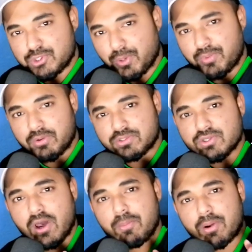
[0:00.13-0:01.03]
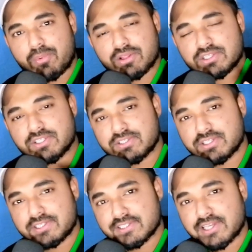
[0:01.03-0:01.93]
Jomrup so, my brothers and
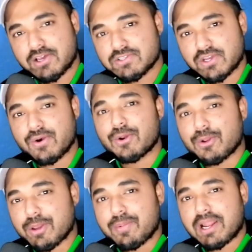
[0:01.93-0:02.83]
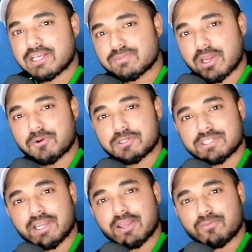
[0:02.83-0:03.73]
sisters, how is it going? We are Bangla back once
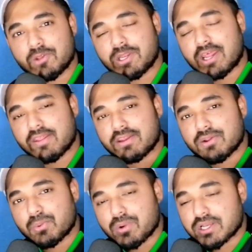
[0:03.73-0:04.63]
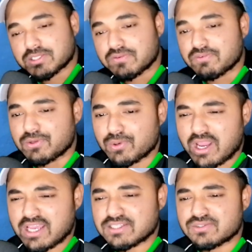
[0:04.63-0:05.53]
again with another new reaction video.
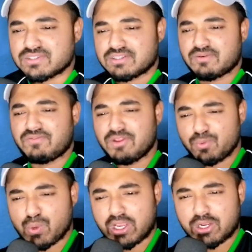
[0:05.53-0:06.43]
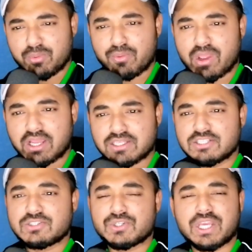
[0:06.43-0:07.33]
Guys, the video we are going to be
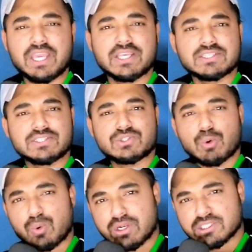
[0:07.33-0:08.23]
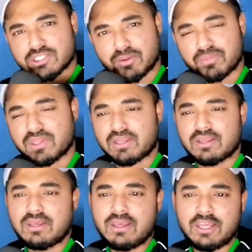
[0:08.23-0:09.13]
reacting today is totally something
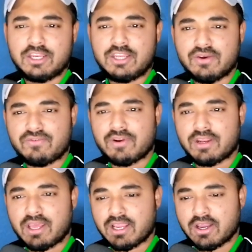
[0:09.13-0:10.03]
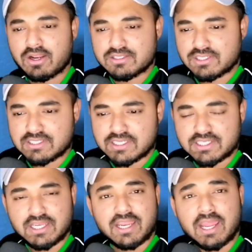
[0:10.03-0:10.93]
different. I got a
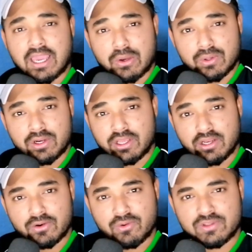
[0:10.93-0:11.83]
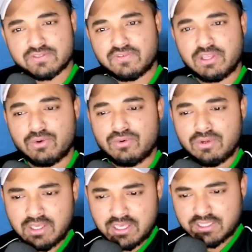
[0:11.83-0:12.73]
suggestion and I couldn't ignore this video.
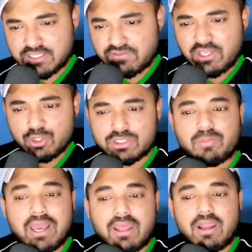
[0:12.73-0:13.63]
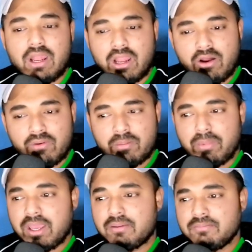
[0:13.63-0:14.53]
This video is by Laura
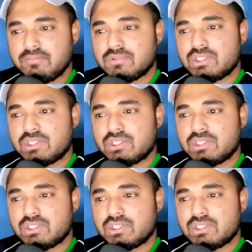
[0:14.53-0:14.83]
Mam.